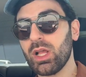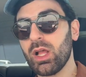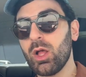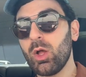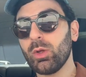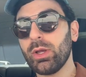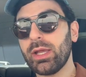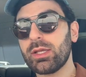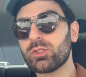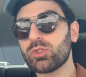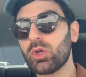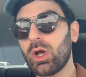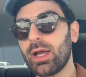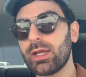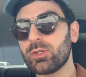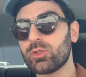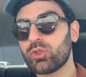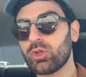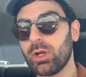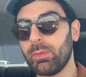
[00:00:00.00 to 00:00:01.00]
Okay, so
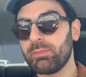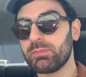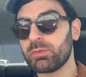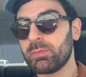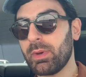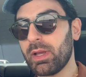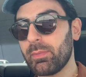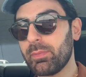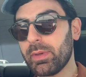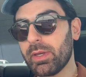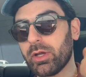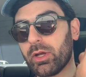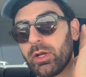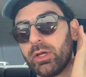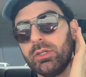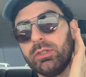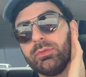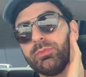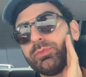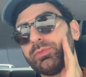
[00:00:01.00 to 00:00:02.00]
I trimmed my beard.